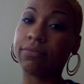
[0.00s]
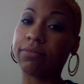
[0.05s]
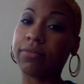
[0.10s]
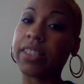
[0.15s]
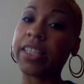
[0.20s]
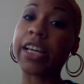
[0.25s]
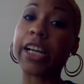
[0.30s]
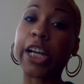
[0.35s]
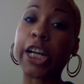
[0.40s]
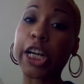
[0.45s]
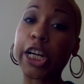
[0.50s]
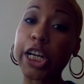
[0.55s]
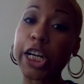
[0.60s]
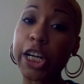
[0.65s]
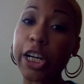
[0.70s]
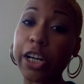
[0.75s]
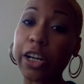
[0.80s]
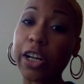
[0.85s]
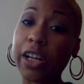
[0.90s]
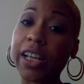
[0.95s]
your
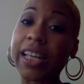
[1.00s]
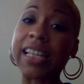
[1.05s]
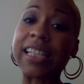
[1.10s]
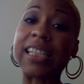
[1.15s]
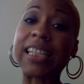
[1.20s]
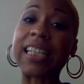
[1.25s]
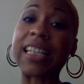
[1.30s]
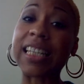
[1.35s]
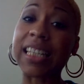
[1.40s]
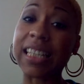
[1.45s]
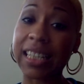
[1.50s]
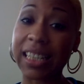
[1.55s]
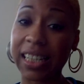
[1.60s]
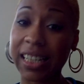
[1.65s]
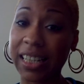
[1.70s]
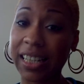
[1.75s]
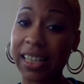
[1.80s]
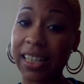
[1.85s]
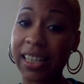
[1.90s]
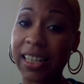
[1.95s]
girl is
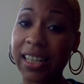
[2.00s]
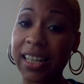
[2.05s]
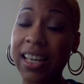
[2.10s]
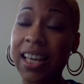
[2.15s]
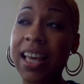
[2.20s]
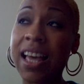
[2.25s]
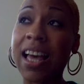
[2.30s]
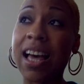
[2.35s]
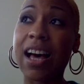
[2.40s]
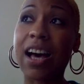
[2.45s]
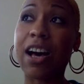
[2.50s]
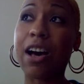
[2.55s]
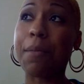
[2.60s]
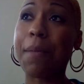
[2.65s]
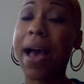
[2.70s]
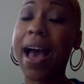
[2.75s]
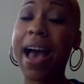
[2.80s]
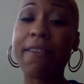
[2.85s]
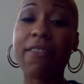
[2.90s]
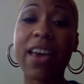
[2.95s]
good um,
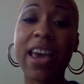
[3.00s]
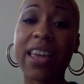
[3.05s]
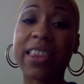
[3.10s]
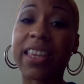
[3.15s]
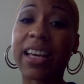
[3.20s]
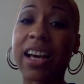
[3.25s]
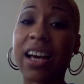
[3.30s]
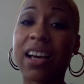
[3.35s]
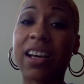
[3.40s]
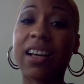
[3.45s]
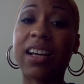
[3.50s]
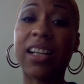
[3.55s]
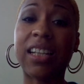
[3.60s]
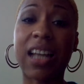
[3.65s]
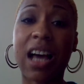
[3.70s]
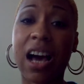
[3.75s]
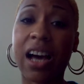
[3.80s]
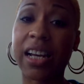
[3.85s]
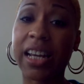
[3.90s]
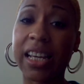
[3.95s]
I've had the
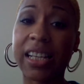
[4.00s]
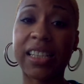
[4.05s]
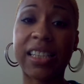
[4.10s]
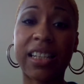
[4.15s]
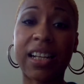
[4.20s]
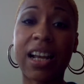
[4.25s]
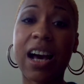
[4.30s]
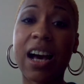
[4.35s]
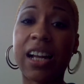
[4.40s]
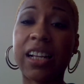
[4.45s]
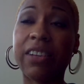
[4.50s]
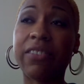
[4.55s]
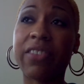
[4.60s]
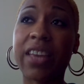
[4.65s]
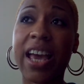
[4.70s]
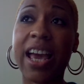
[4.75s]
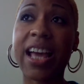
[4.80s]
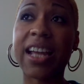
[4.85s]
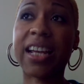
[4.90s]
colonics and all of that,